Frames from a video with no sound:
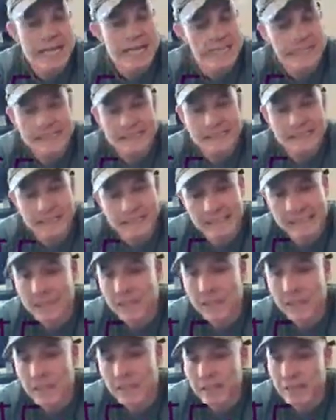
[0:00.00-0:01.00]
The Sea
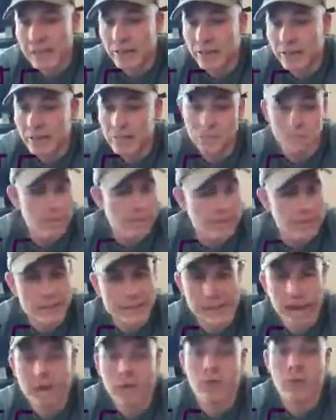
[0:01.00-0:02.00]
of Seattle's missing
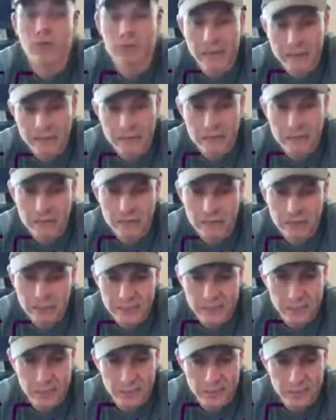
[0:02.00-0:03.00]
out on Russell
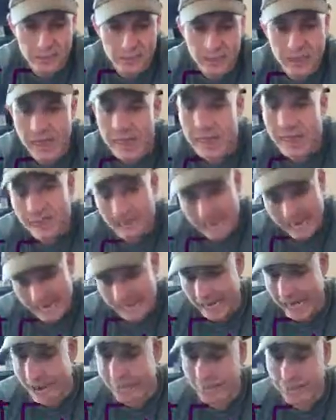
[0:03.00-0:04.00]
Westbrook
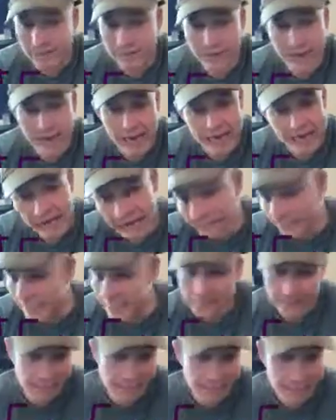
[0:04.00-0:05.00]
and Kevin Durant, an
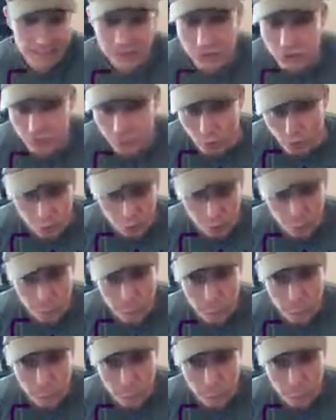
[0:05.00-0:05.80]
exciting duo.